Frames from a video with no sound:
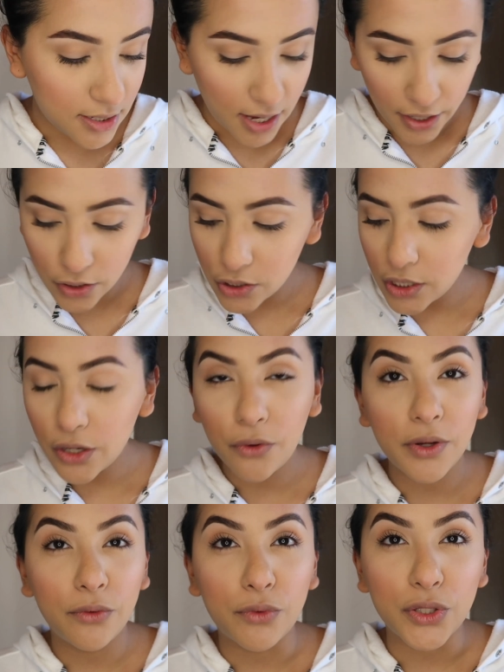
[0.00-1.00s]
I usually go
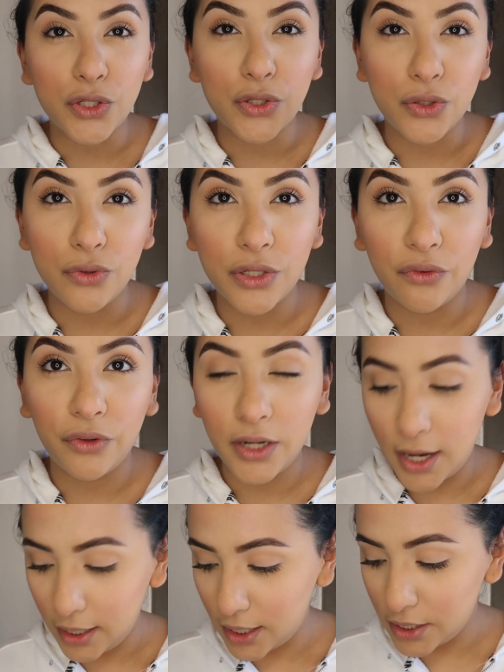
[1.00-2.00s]
in with two different
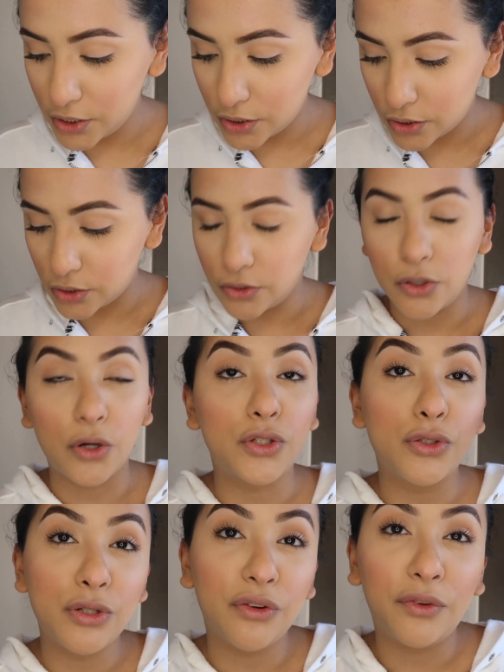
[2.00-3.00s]

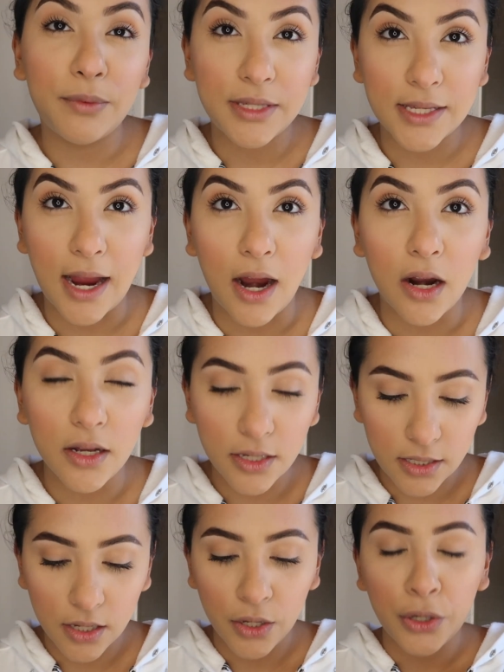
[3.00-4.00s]
mascaras.